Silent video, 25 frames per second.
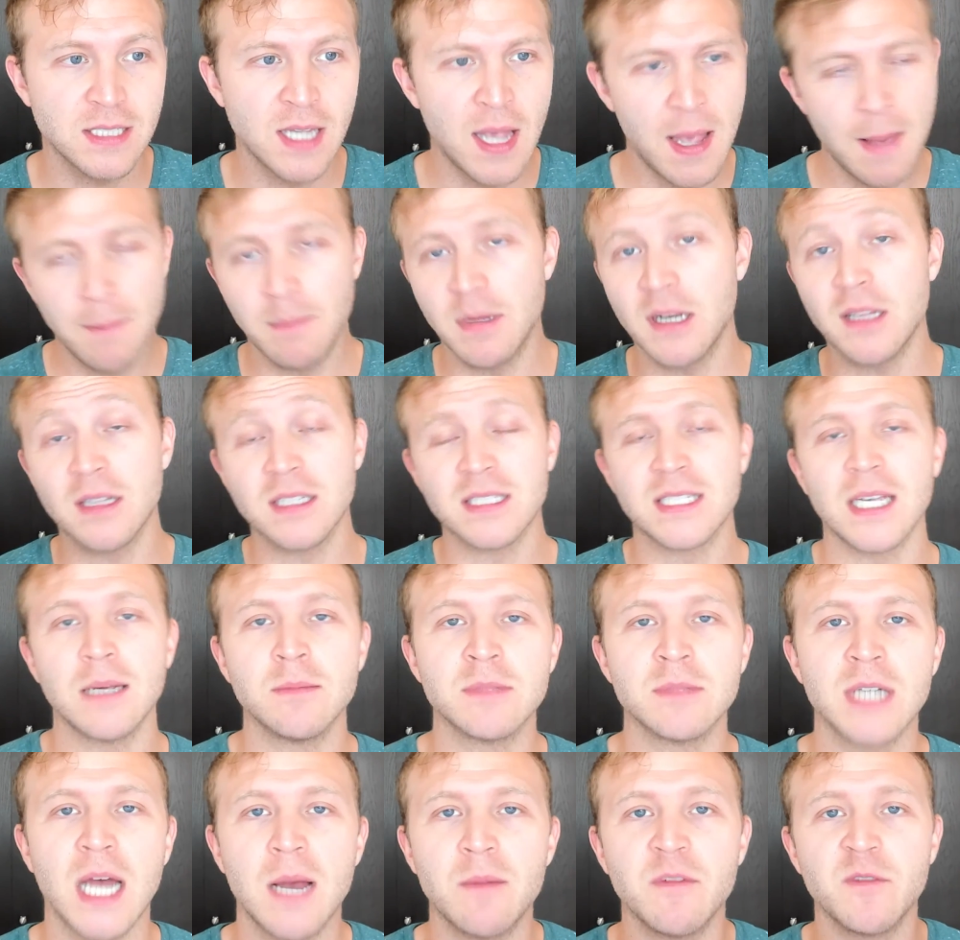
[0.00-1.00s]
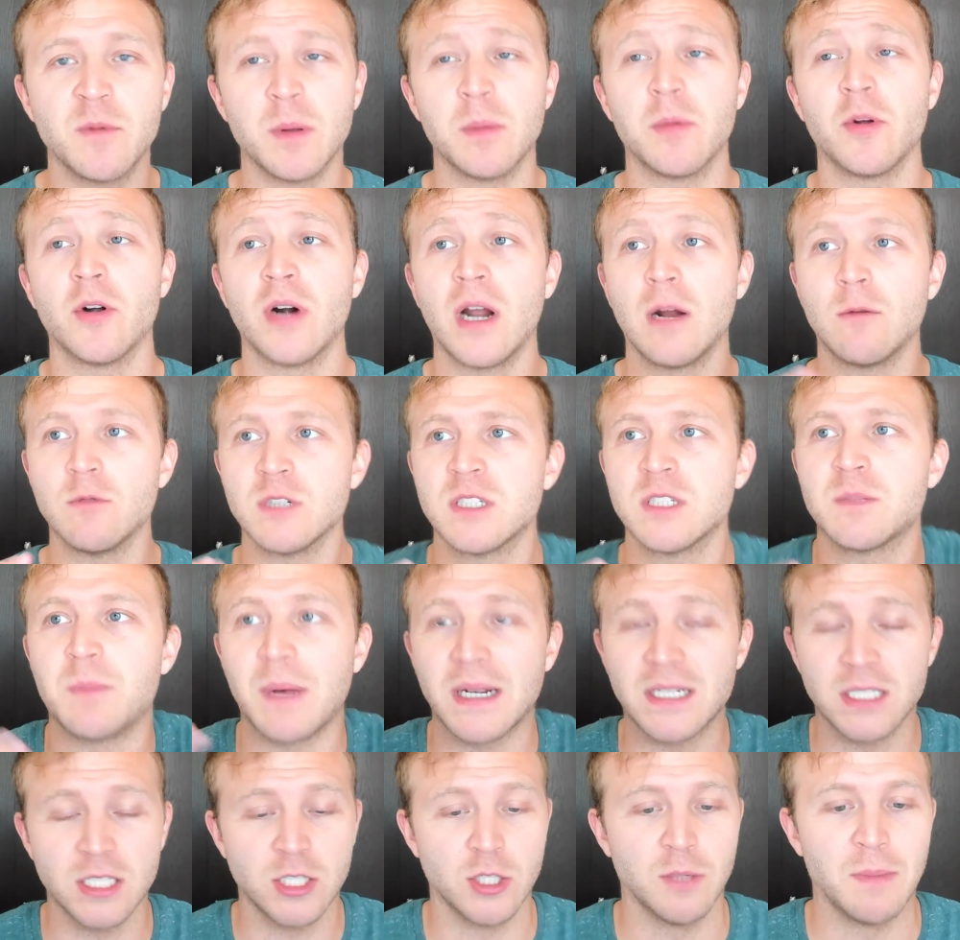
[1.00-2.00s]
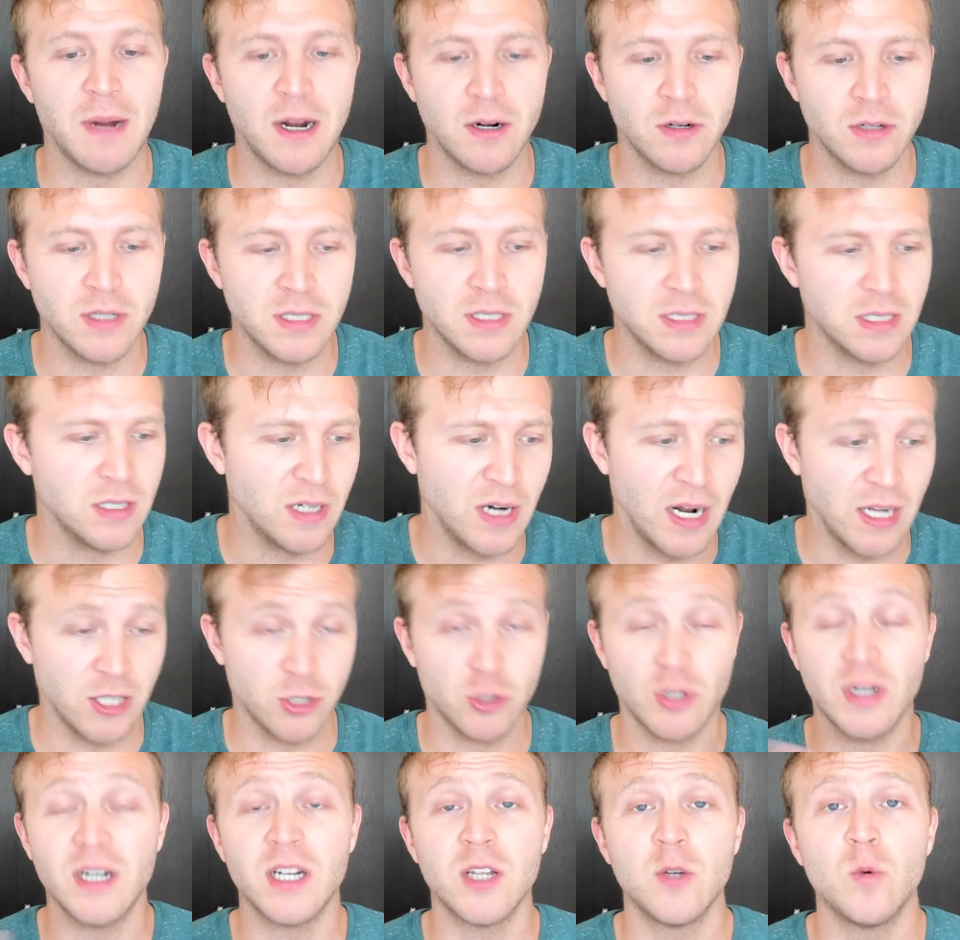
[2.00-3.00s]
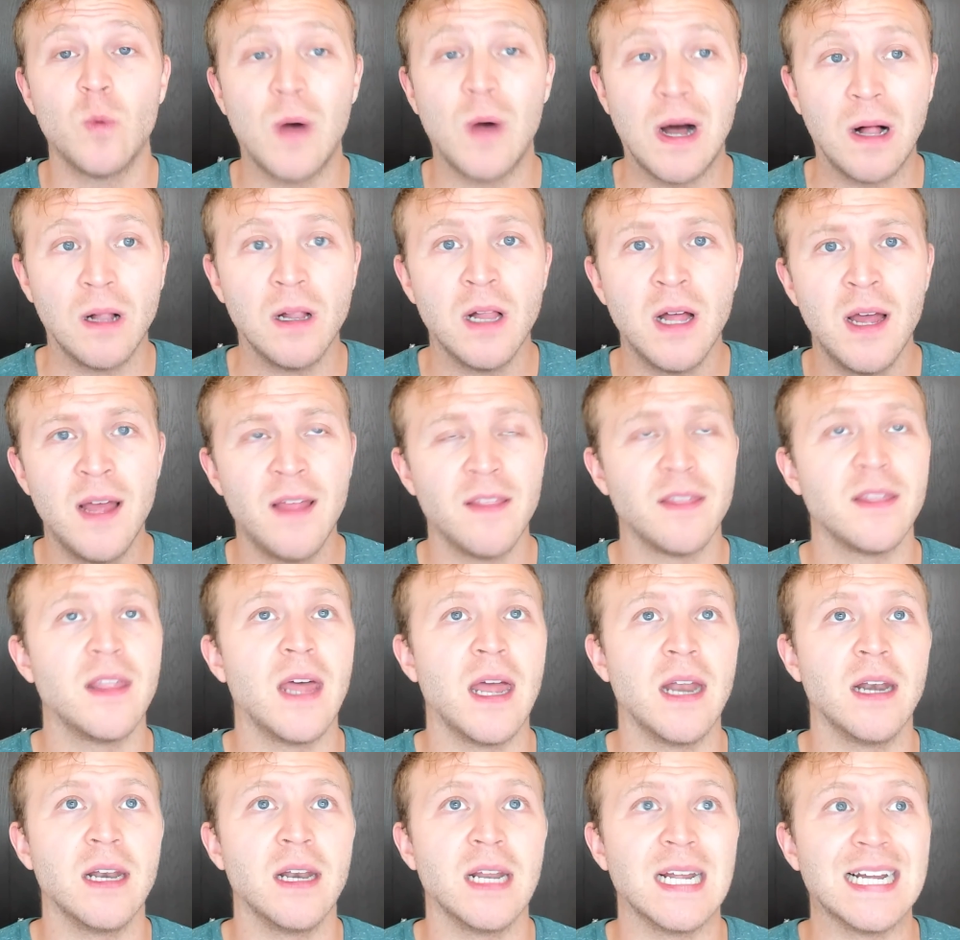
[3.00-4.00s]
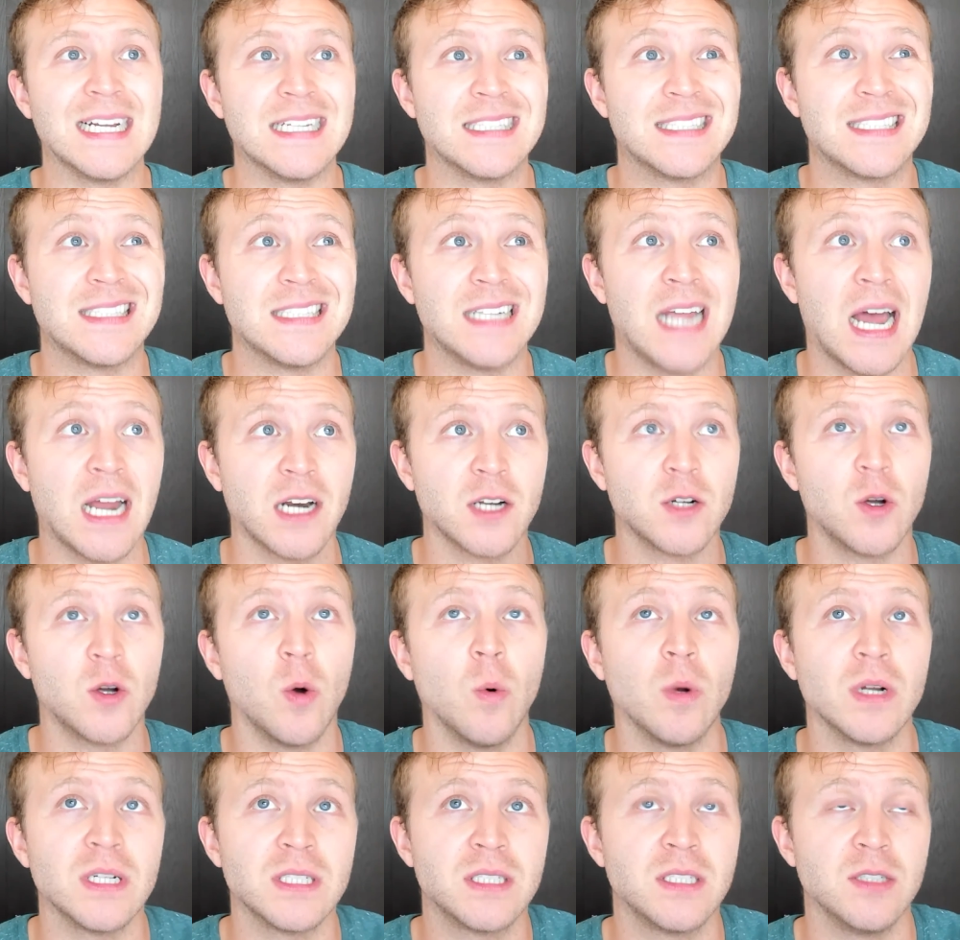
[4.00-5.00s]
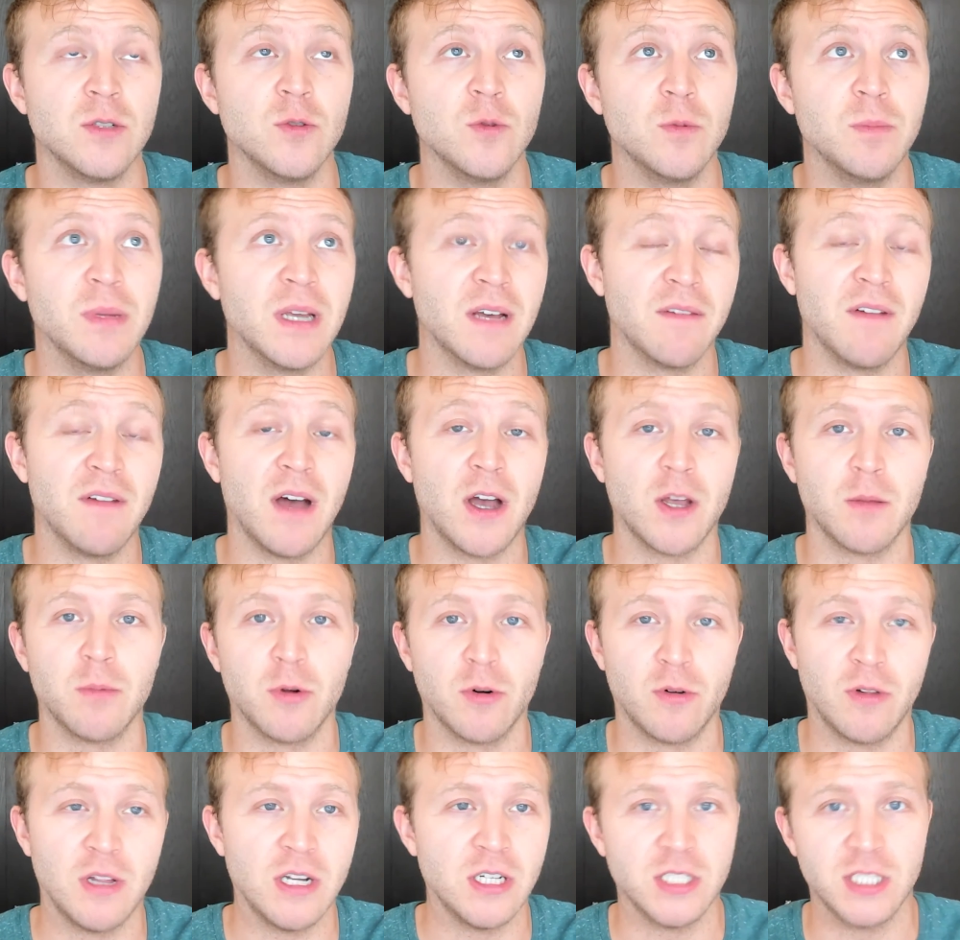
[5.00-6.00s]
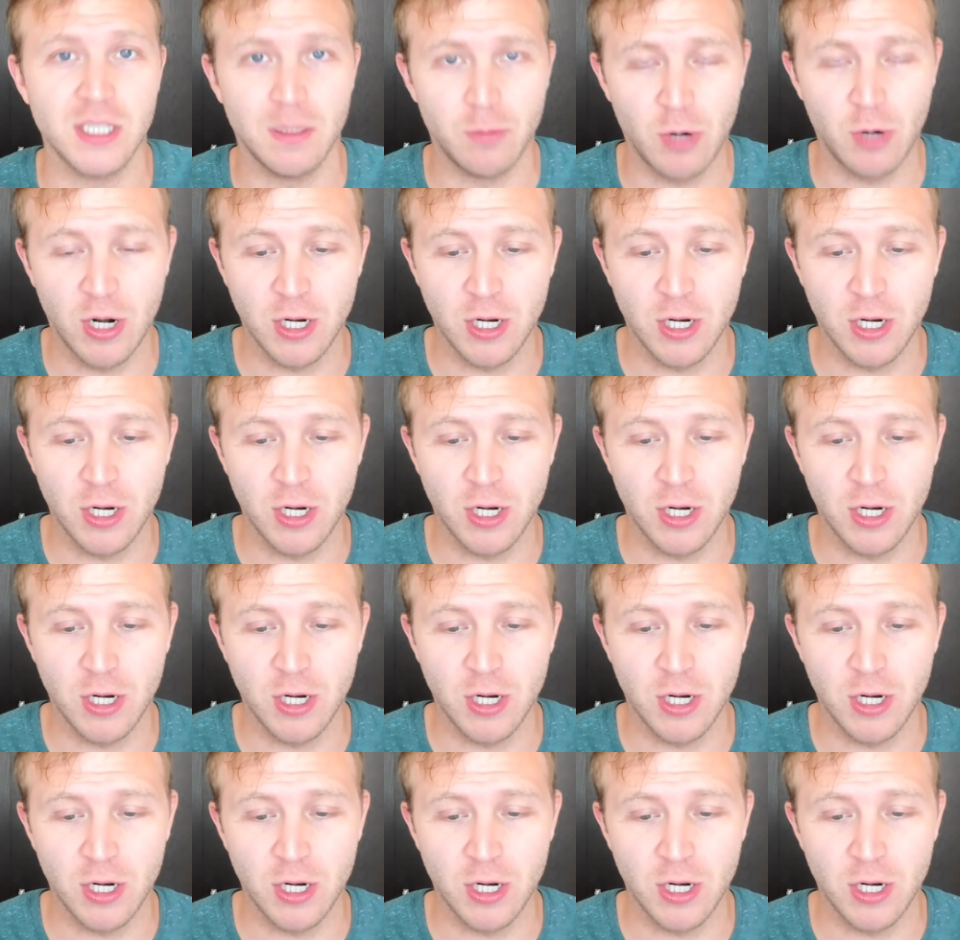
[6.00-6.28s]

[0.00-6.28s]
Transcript: But at the same time, if people are not respecting your boundaries and are not treating you well, then it's not going to be a valuable relationship, right?